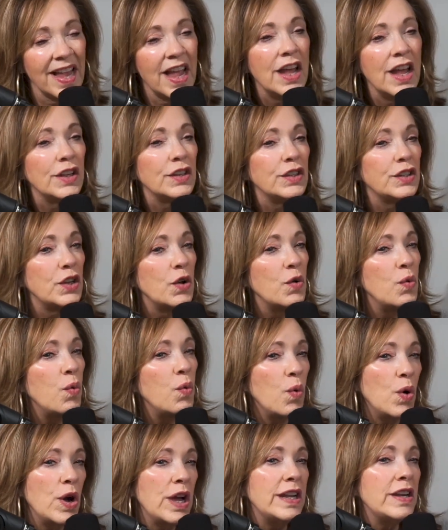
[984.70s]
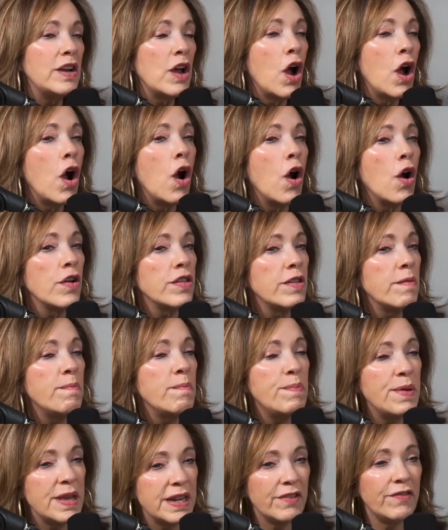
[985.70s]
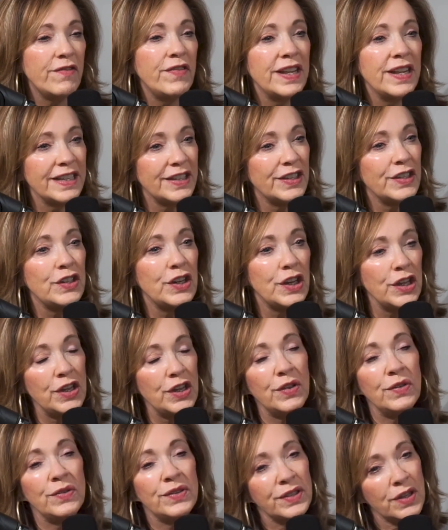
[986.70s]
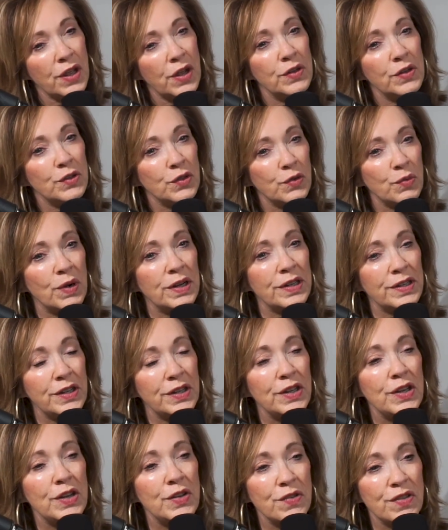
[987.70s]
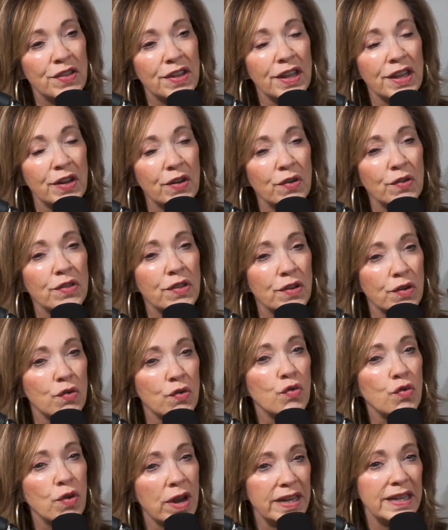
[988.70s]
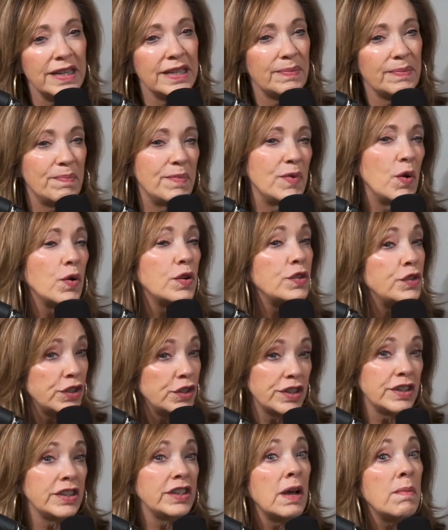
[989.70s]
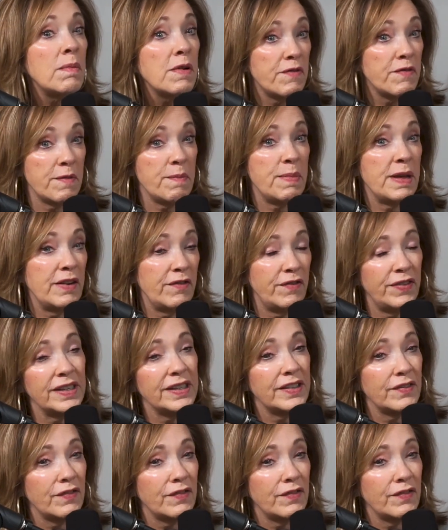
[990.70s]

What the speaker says: So what are the benefits to you, Xochitl? What do you think are the greatest, or just some of the benefits of